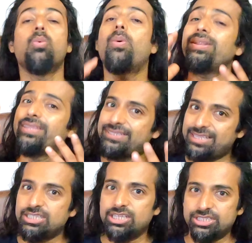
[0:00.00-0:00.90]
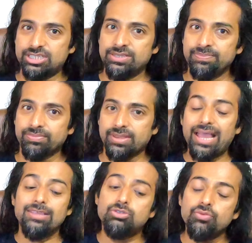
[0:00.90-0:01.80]
what they suggest.
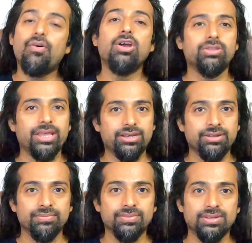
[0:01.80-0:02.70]
I used to follow that.